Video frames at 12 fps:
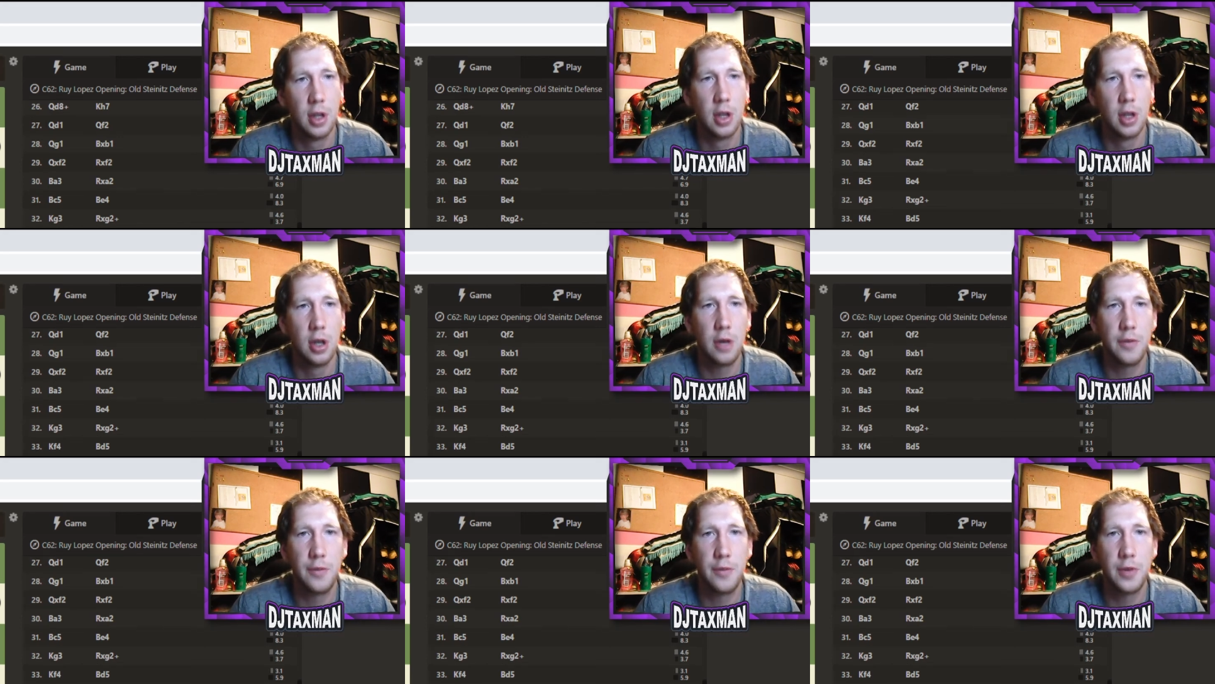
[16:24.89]
of the
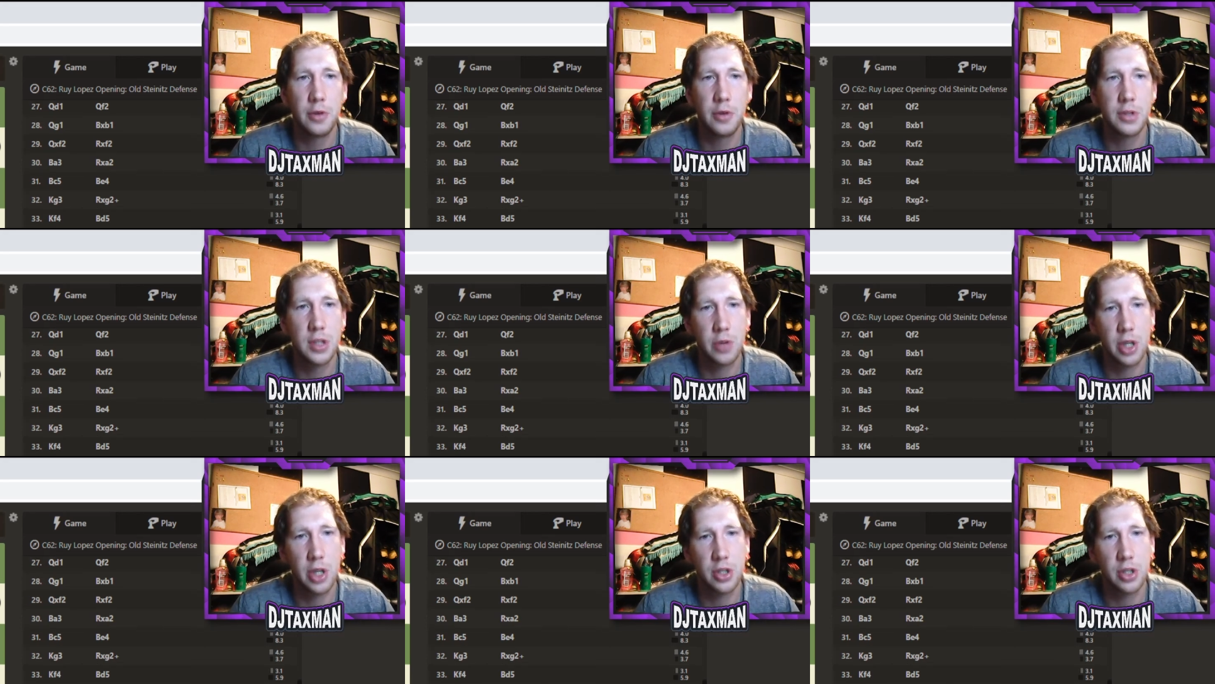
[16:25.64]
field, so we
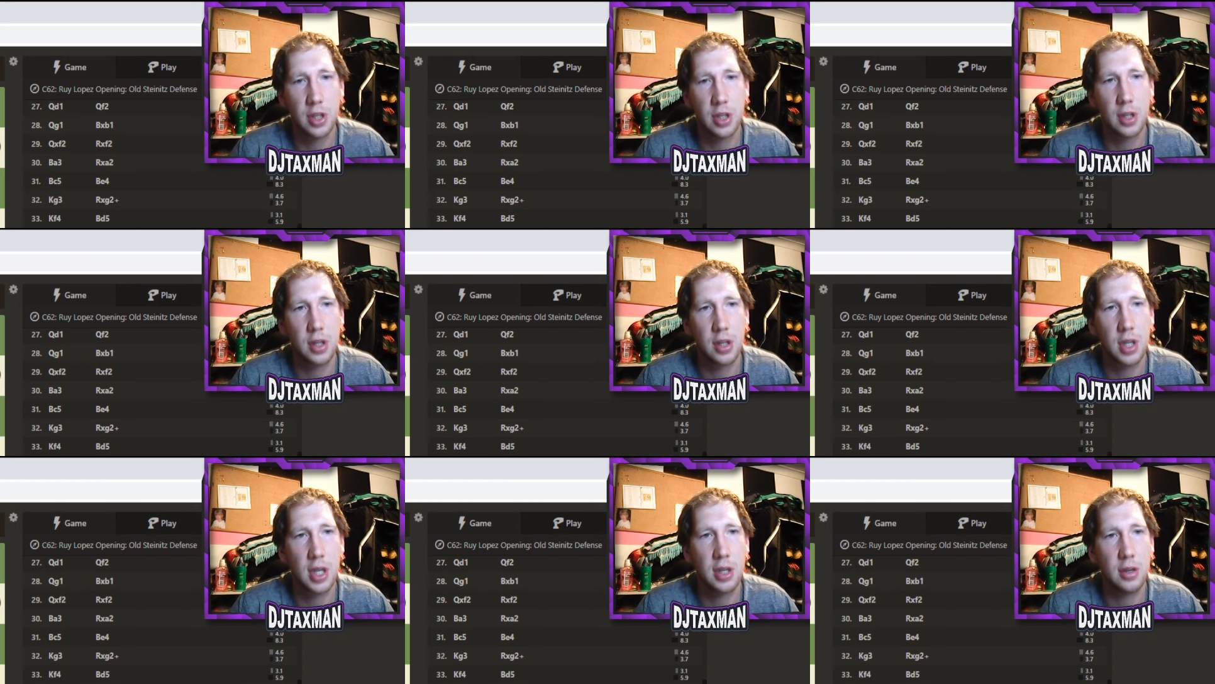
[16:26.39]
actually
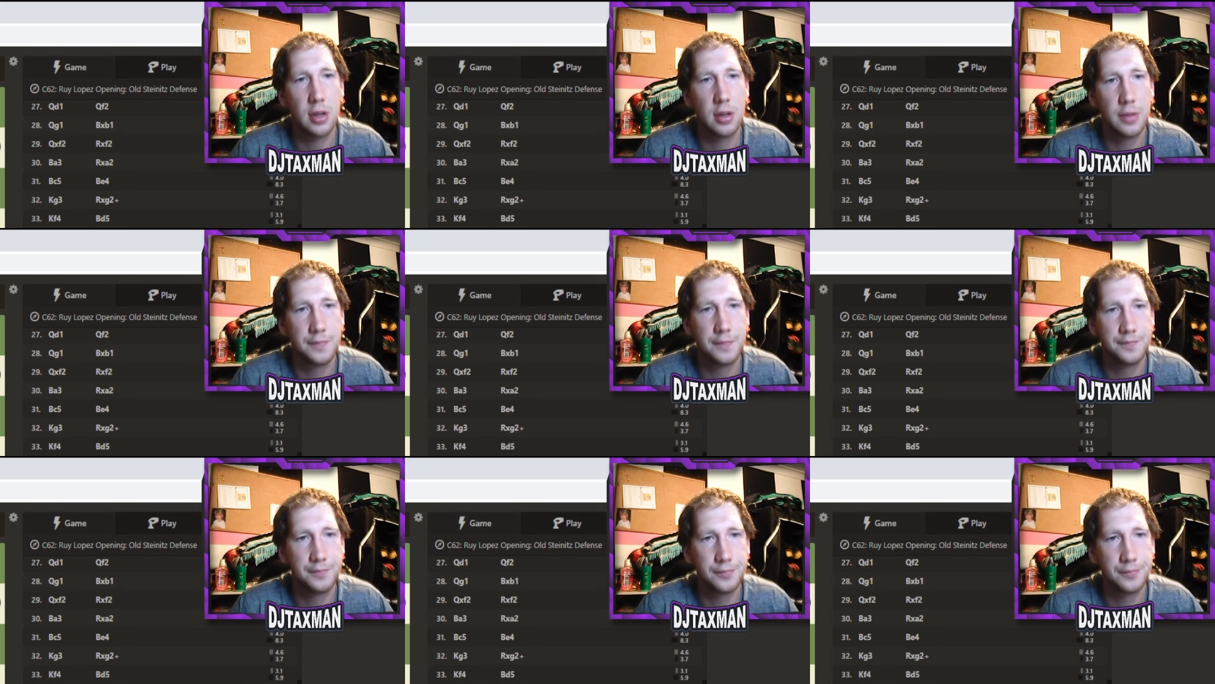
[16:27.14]
gain
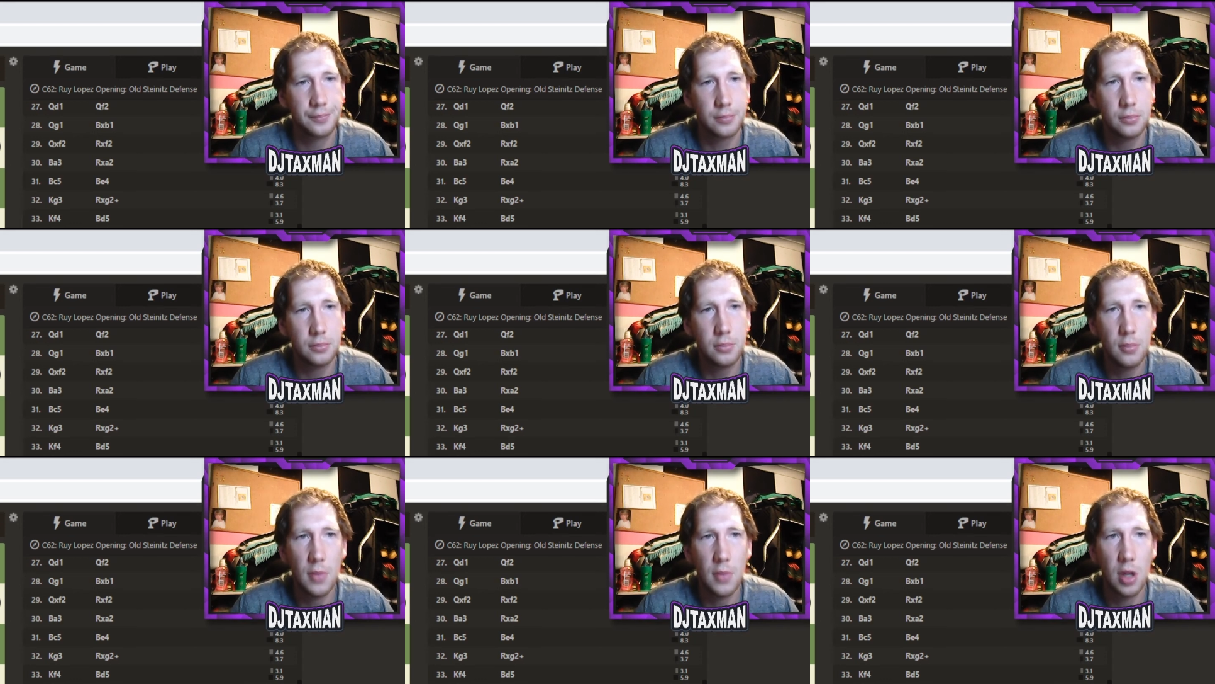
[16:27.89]

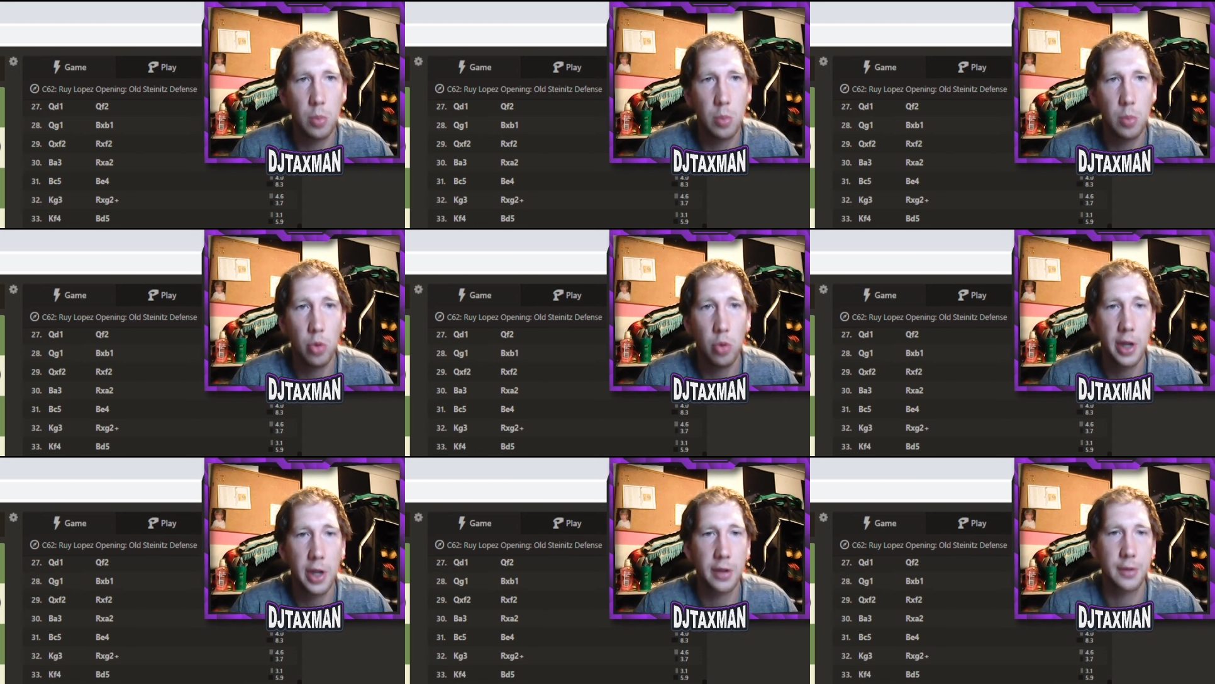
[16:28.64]
a pawn
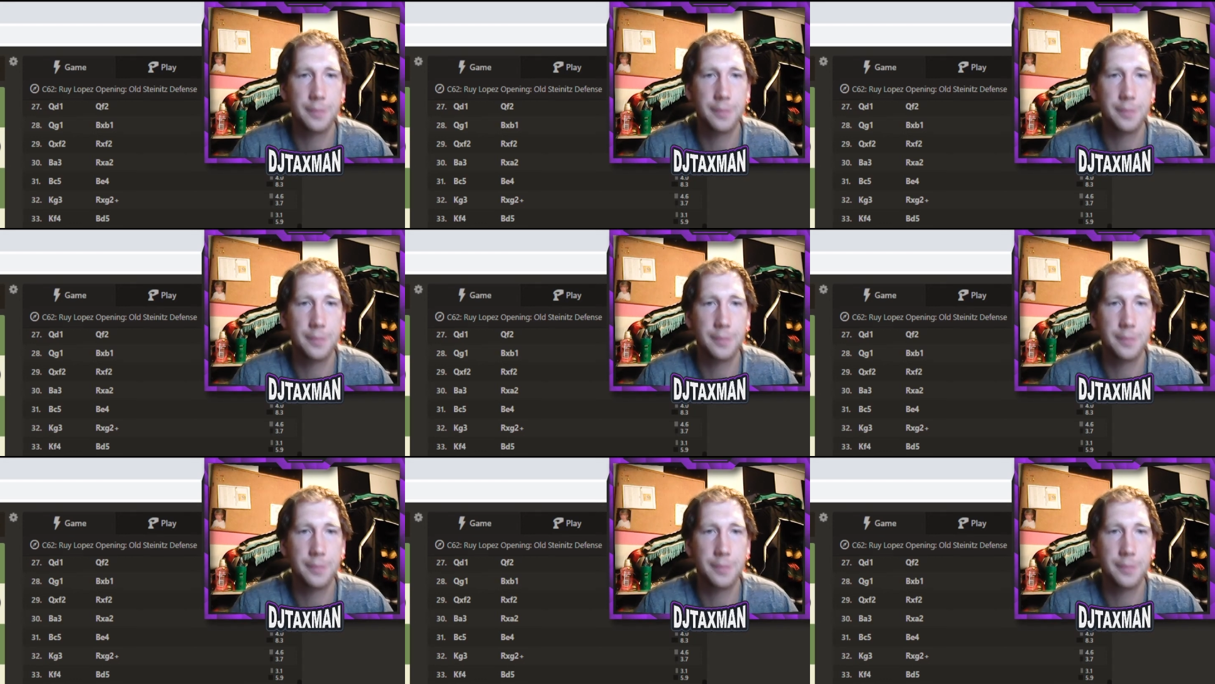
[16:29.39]
back.